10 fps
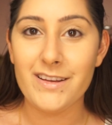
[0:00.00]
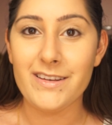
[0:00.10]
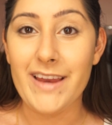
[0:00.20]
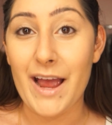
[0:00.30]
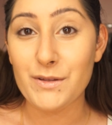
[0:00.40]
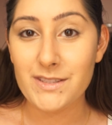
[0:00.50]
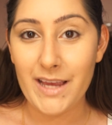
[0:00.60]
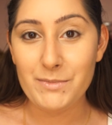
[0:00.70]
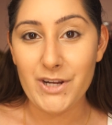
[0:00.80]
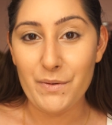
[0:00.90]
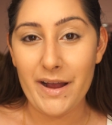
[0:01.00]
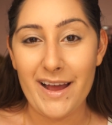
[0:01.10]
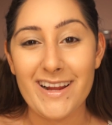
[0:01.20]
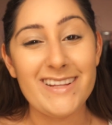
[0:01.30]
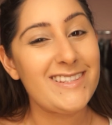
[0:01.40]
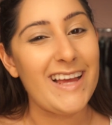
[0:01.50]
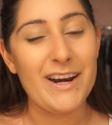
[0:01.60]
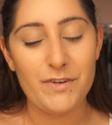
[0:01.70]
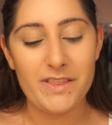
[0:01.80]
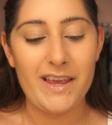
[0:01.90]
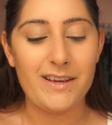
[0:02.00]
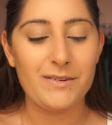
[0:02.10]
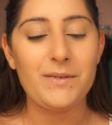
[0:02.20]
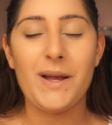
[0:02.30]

Now it's time to go ahead and set everything.